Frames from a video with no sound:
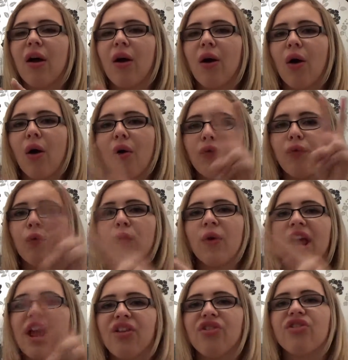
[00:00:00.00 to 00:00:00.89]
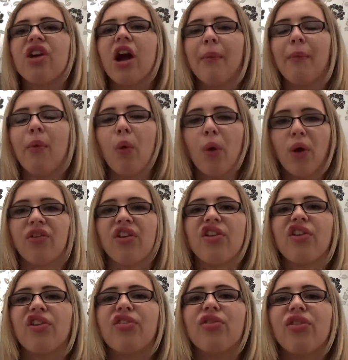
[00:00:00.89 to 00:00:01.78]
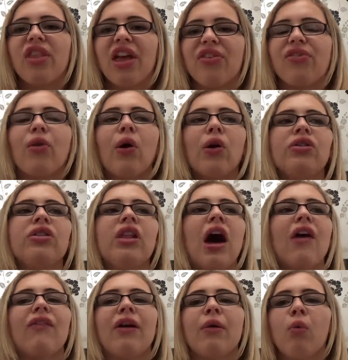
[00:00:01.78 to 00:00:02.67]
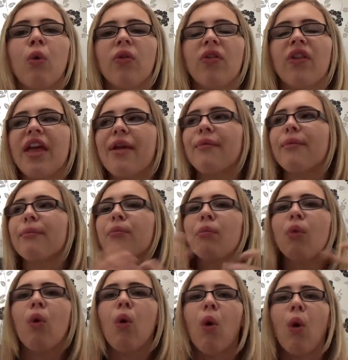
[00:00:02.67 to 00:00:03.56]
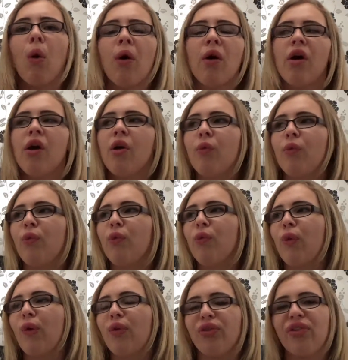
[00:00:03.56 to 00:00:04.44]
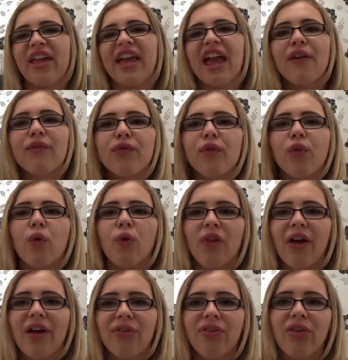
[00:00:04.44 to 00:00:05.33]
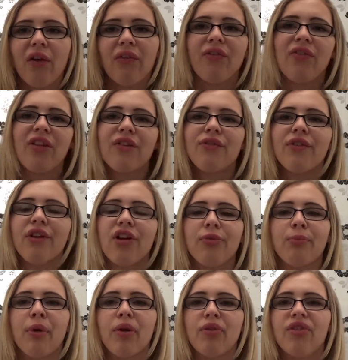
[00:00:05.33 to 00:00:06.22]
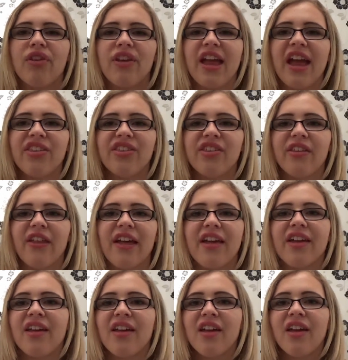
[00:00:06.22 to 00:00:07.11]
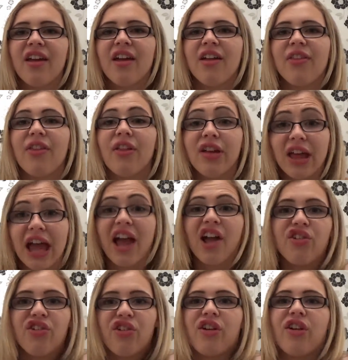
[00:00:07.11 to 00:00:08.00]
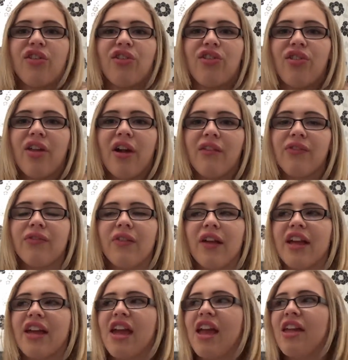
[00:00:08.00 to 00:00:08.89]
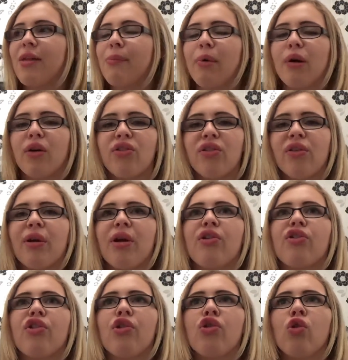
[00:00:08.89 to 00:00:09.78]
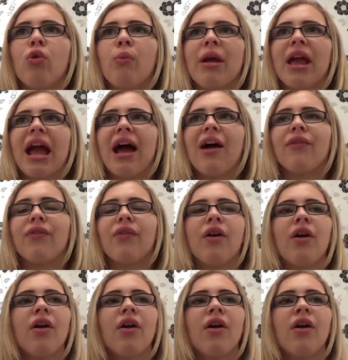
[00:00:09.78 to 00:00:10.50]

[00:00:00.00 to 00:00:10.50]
of each couple, because there's not enough. I want even more once they get through all that stuff in that first book to get to like the extra good stuff. Like in a book series you normally have